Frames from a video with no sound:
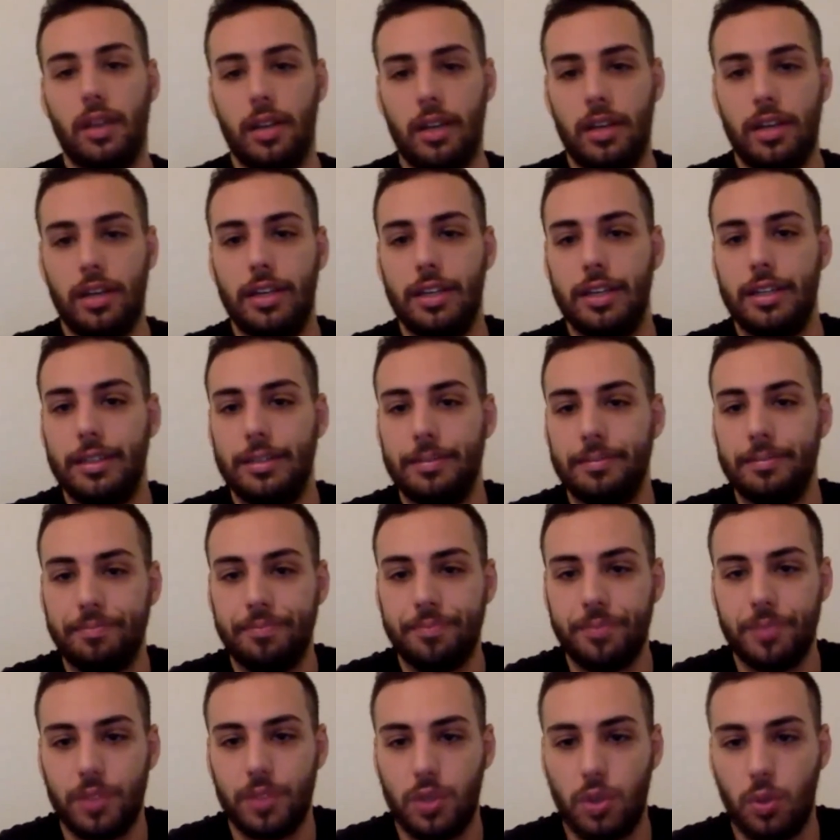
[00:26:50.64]
um,
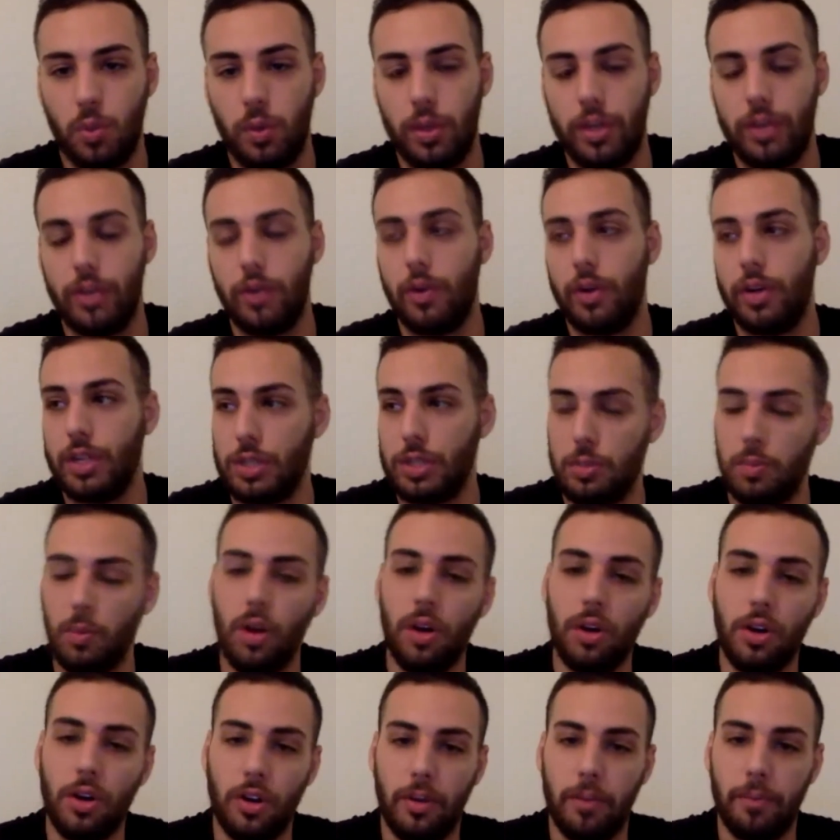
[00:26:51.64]
so when you're a
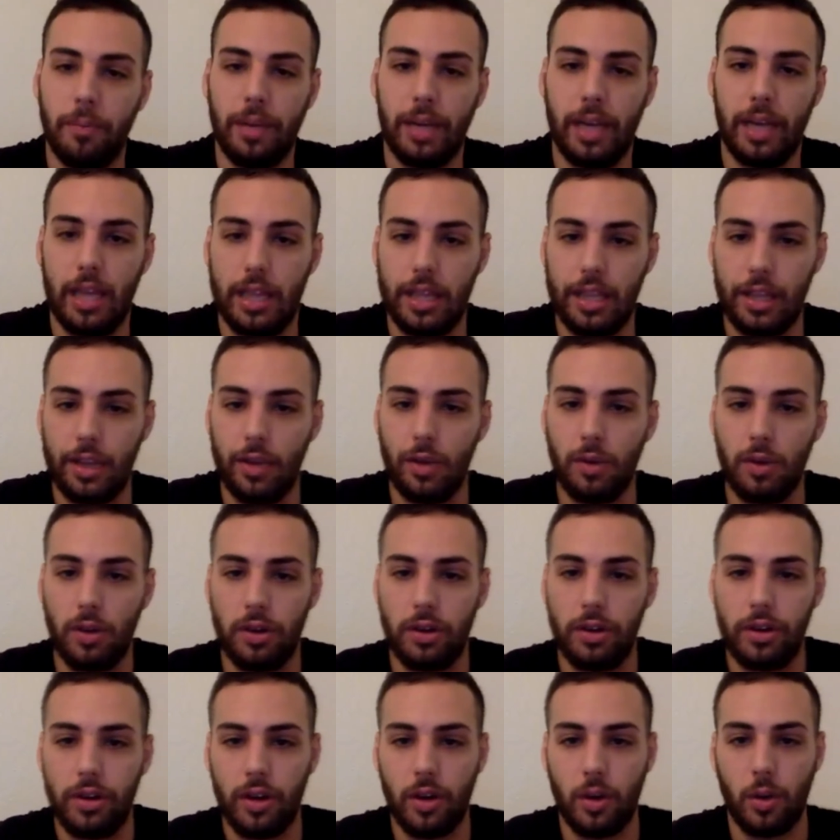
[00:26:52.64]
smaller company i think
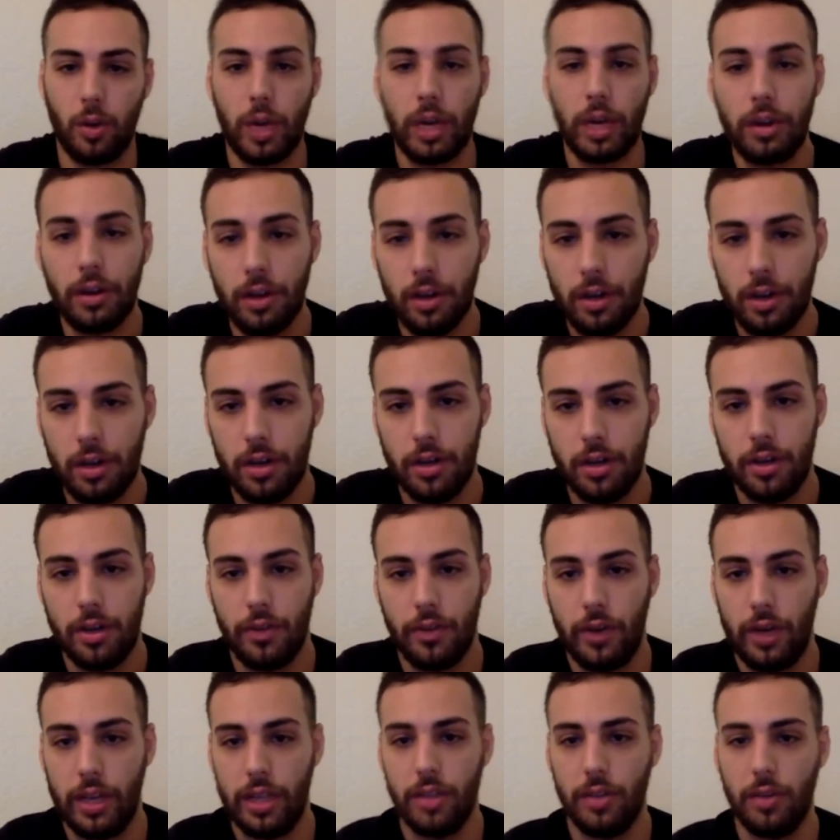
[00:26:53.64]
you're quicker
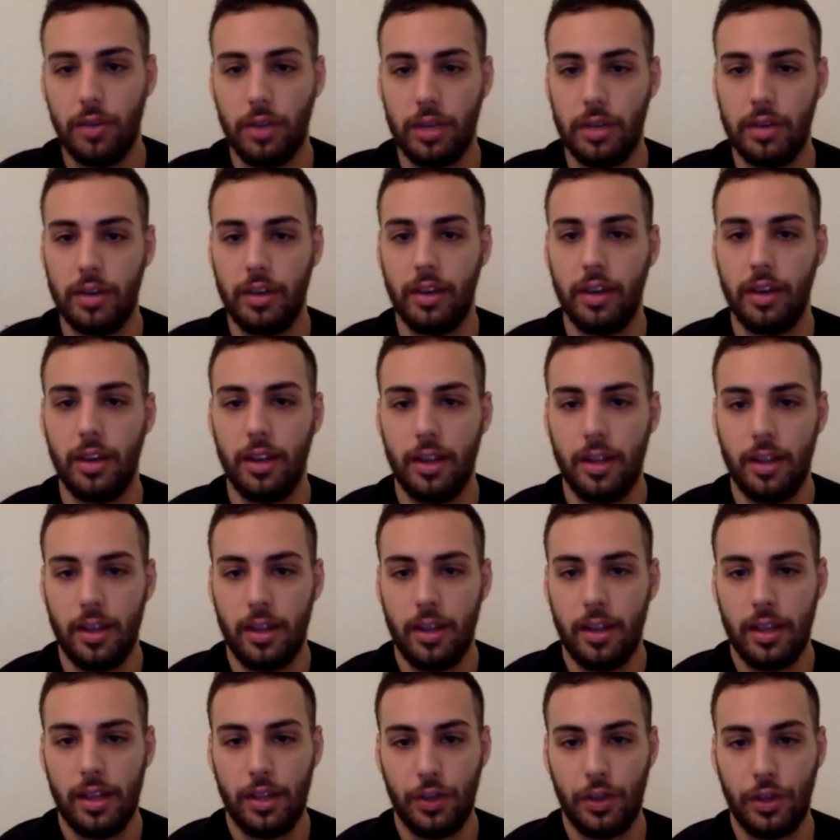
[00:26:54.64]
right you can
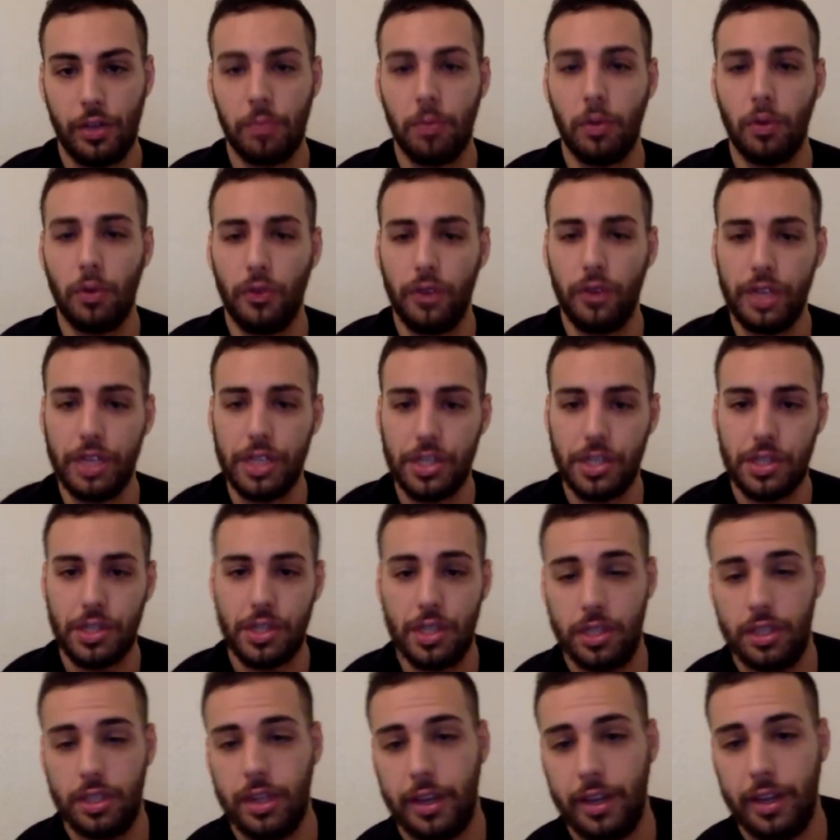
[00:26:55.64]
take more risks
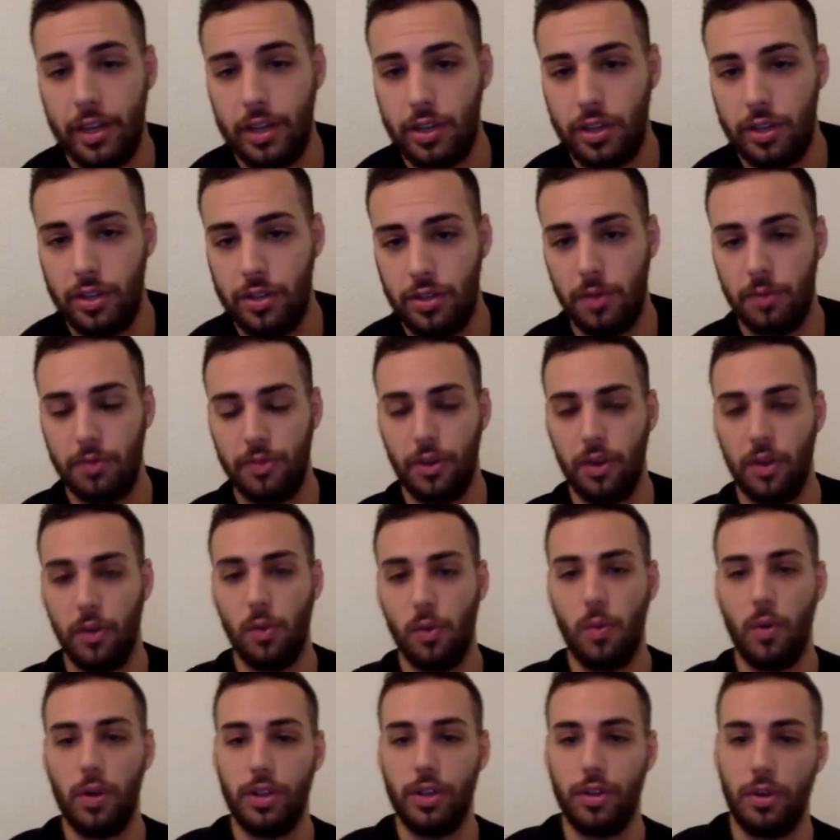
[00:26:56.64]
and take into sort of your,
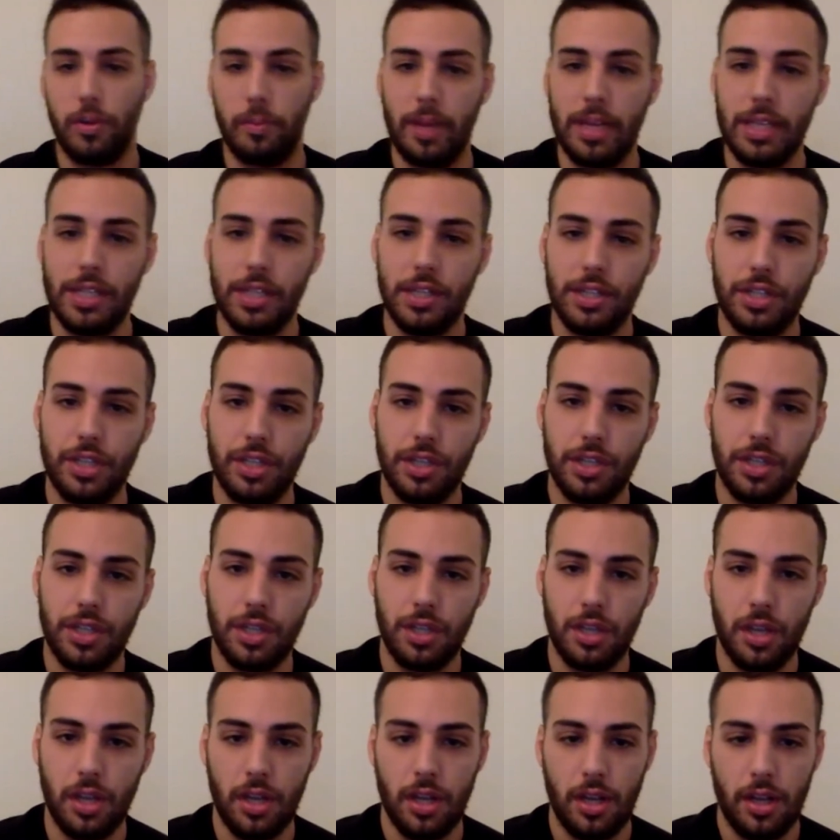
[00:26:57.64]
what your message
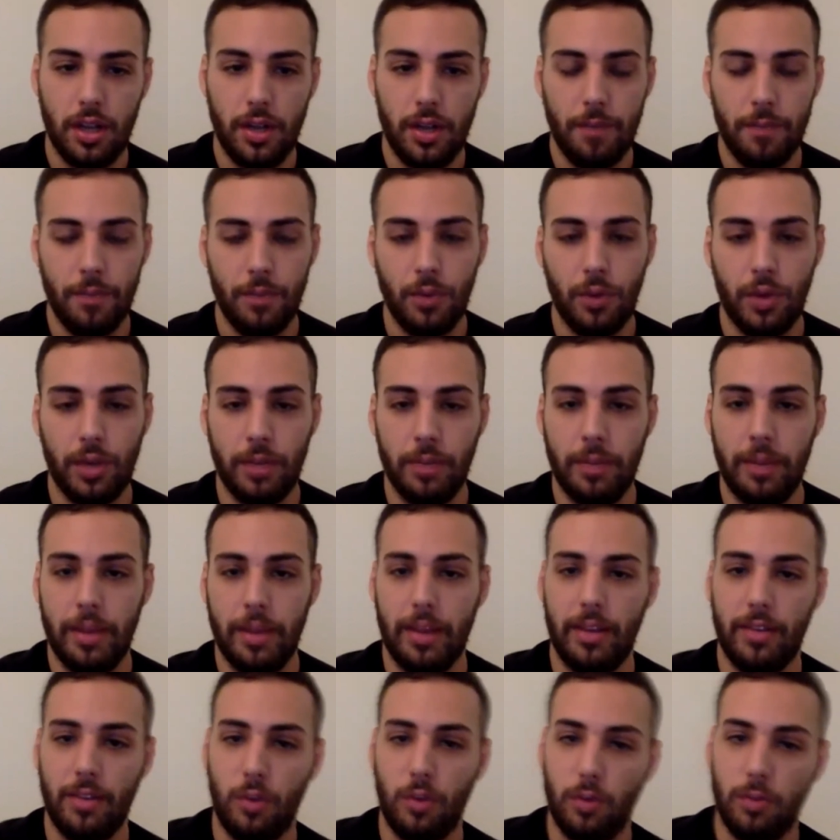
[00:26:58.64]
is you can
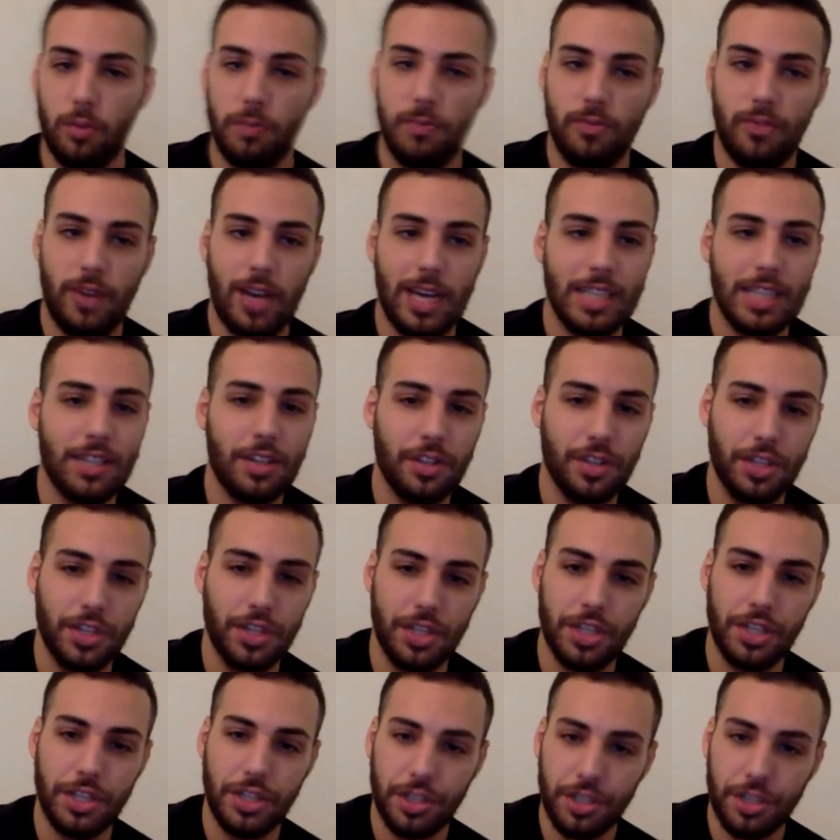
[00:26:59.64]
make faster
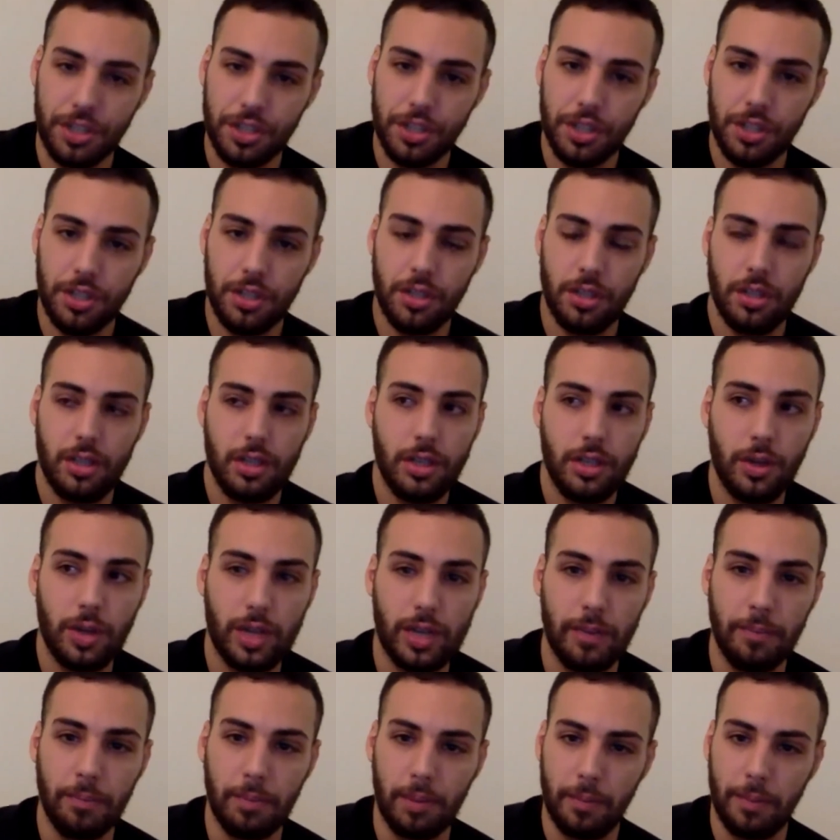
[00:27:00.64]
decisions you
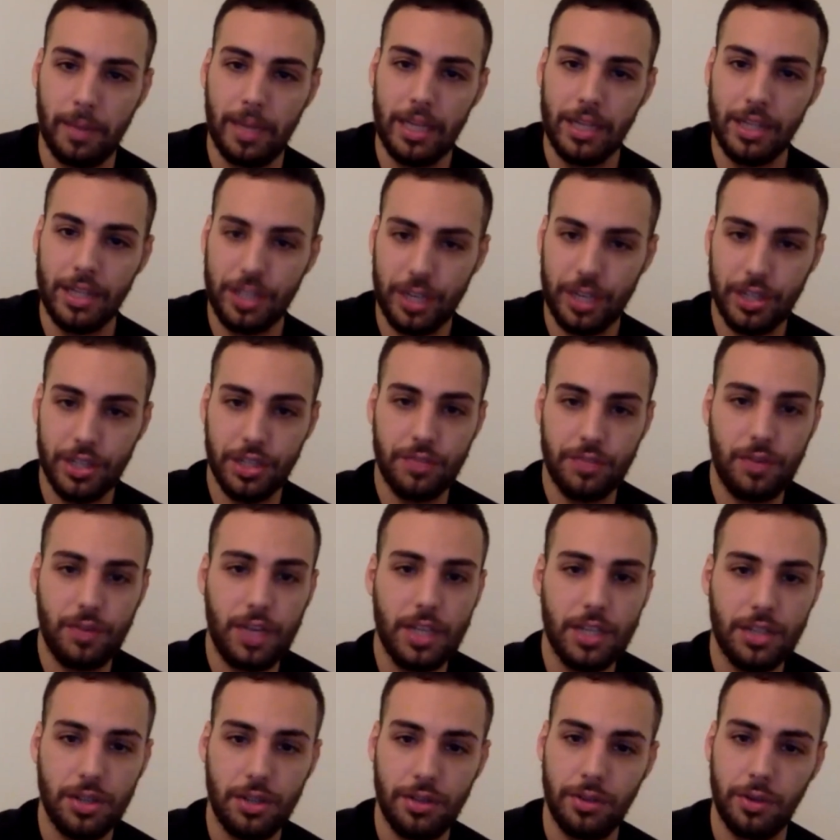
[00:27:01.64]
can implement changes
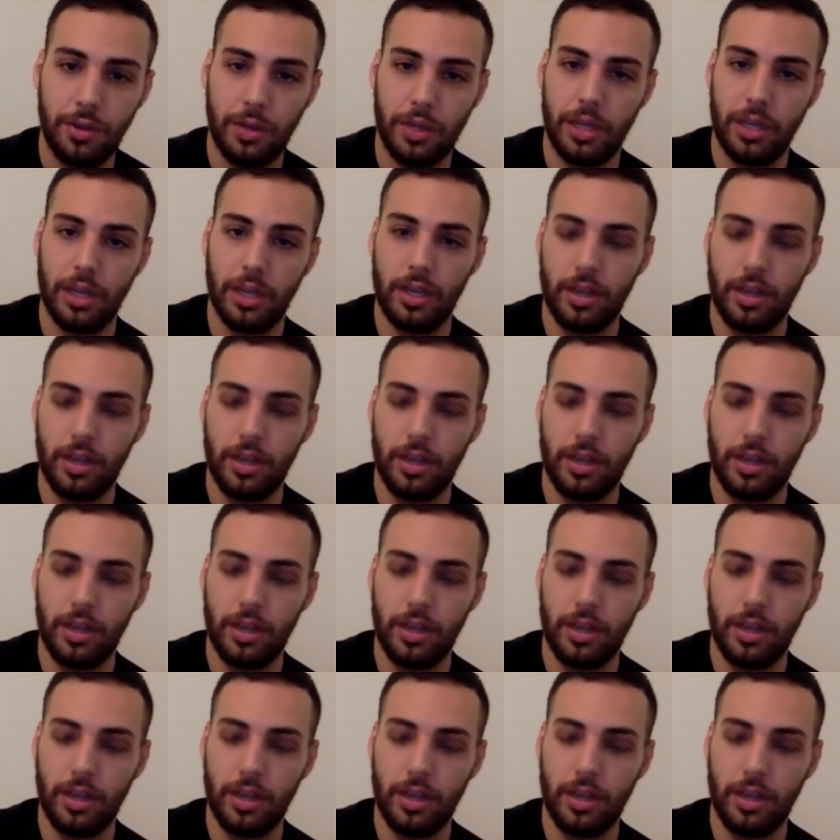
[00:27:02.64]
faster you can